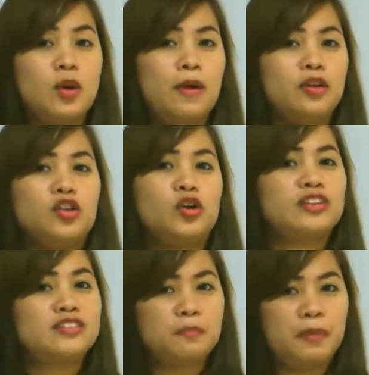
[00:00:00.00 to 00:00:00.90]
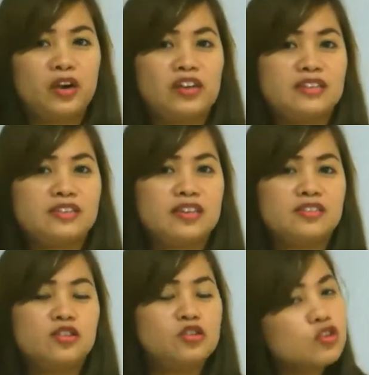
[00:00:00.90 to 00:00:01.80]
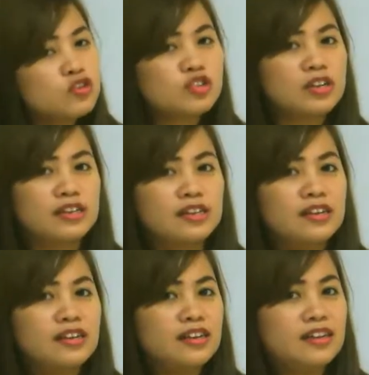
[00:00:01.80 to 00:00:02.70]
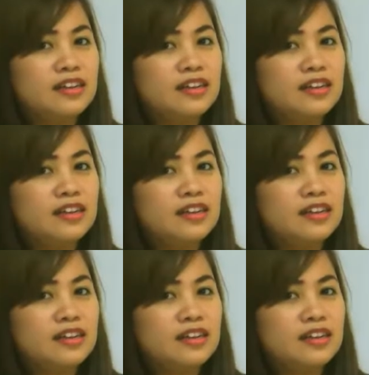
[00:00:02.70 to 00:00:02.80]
you about your experiences. So usually,